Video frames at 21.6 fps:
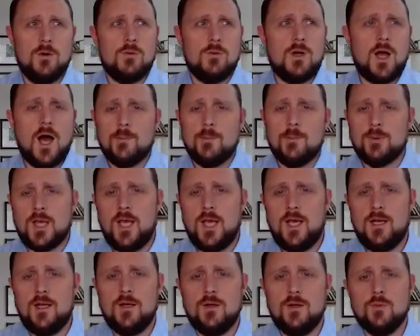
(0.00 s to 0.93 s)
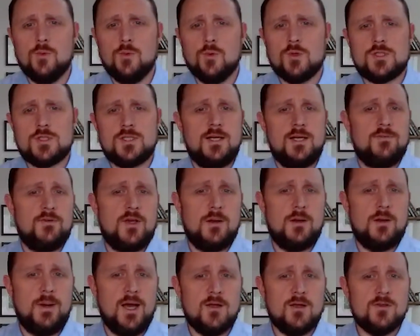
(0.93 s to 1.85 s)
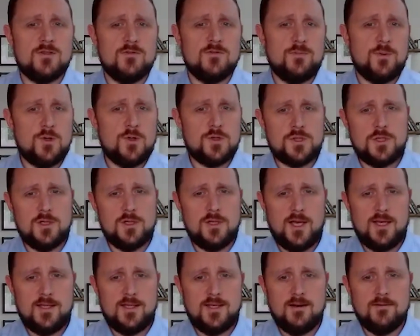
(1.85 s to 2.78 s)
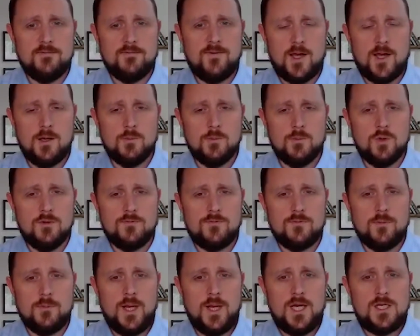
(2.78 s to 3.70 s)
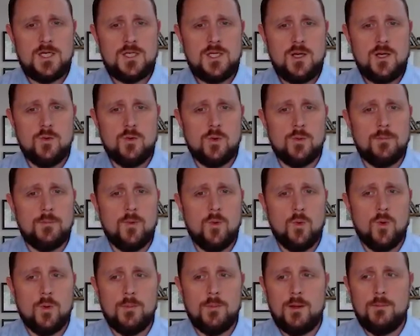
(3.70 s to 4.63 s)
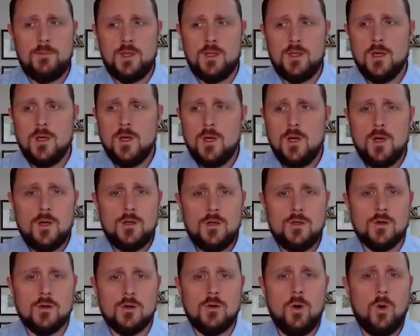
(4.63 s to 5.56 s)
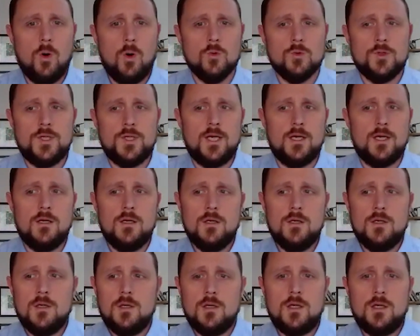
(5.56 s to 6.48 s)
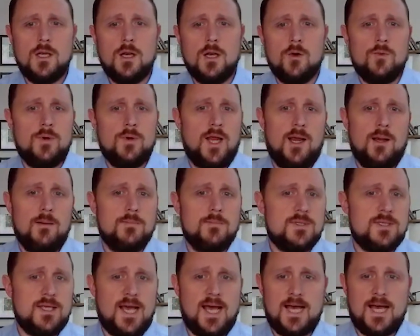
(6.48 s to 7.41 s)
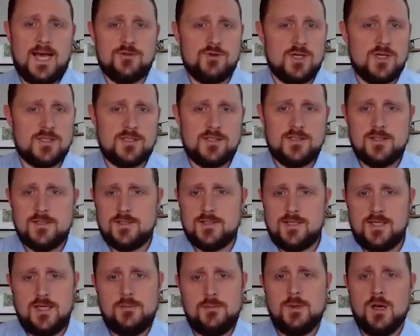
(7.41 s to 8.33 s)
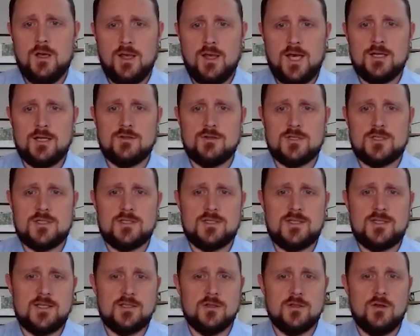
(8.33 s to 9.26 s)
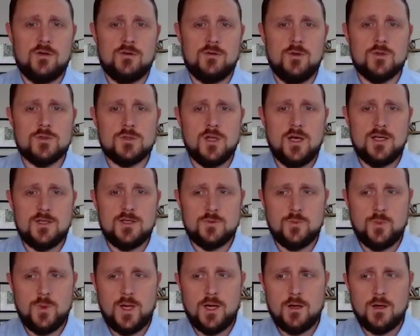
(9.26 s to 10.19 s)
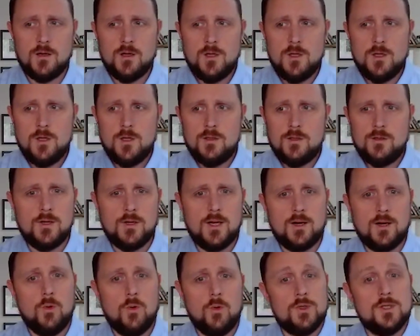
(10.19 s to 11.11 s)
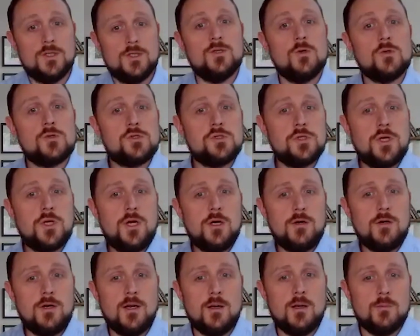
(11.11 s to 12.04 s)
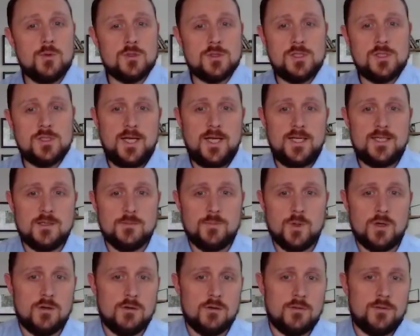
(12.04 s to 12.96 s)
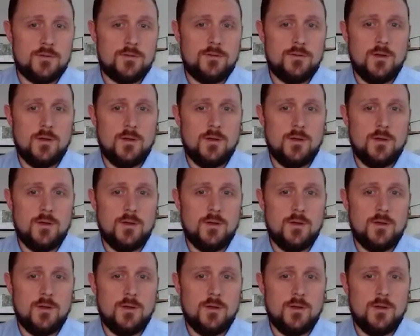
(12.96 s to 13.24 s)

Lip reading: complicated or significant amounts of personally identifiable information, or maybe you're holding names, addresses, email addresses, things along those lines where you're not holding social security numbers and dates of birth.